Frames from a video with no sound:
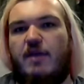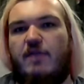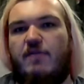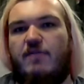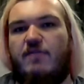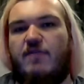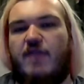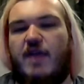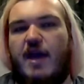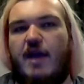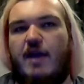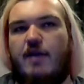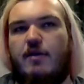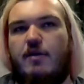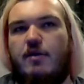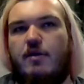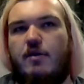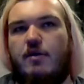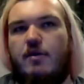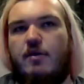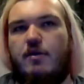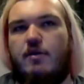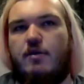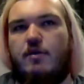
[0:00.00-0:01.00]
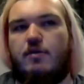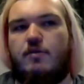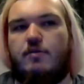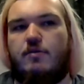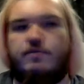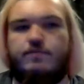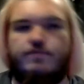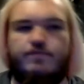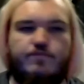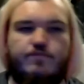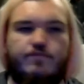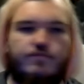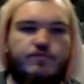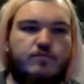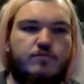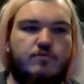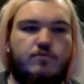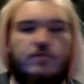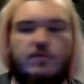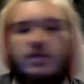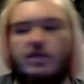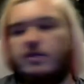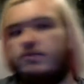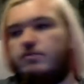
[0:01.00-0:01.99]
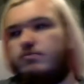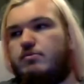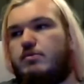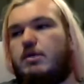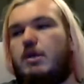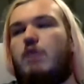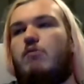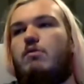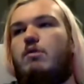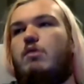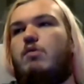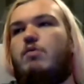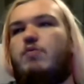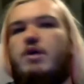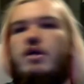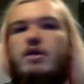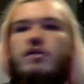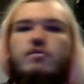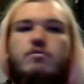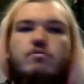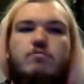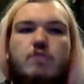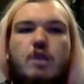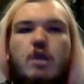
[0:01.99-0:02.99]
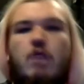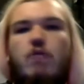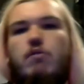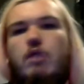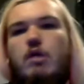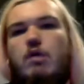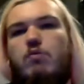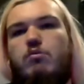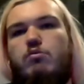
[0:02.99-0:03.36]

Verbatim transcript: for that. Because YOLO, huh? YOLO.